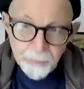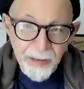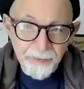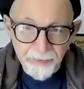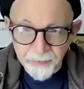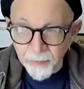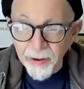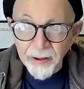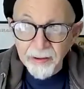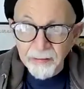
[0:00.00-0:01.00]
Edward passes
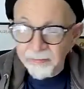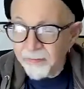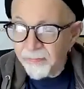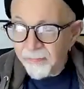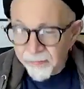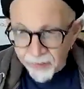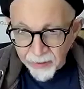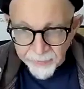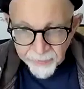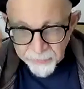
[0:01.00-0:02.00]
away, and
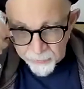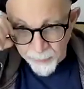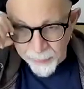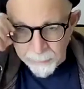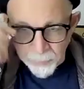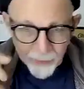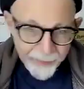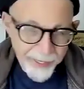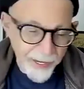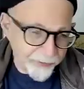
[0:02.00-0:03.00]
you're going to just write a
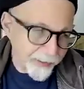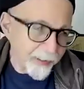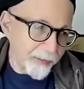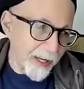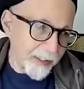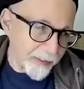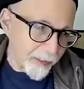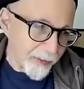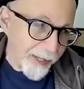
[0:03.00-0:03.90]
book and cash in on that.